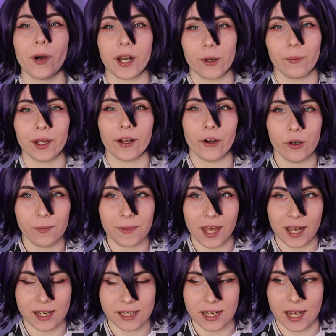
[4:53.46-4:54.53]
When I went home
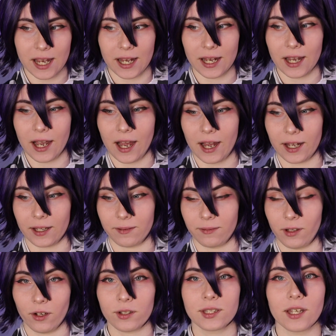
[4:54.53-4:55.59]
that day, I
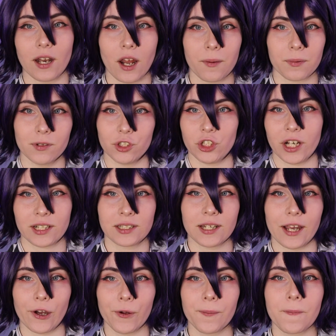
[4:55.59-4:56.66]
looked it up and checked it
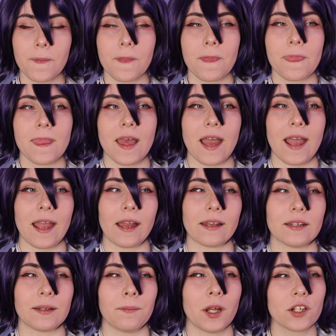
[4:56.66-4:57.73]
out.
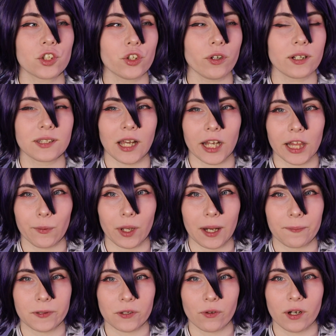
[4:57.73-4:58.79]
And I'm not sure exactly what
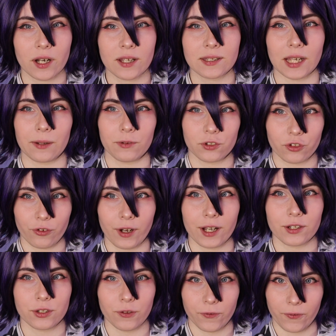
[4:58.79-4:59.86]
episode it is, I will try
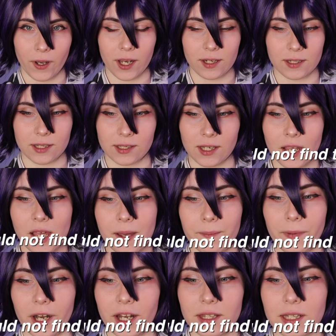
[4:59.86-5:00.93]
to find it.
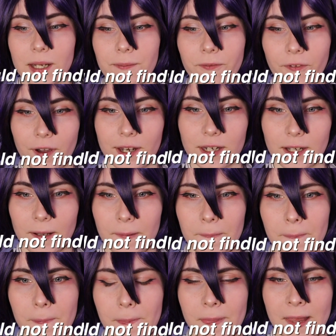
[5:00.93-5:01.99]
But I ended up finding
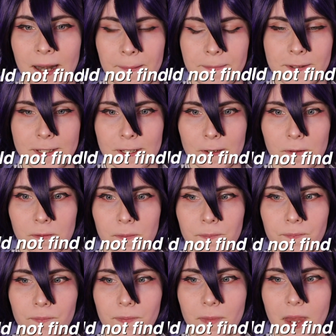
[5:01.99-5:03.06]
an episode,
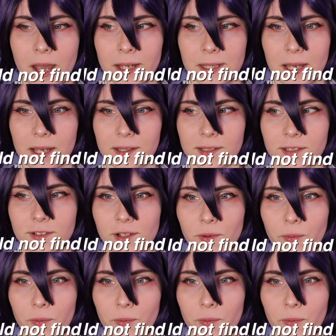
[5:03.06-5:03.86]
I guess,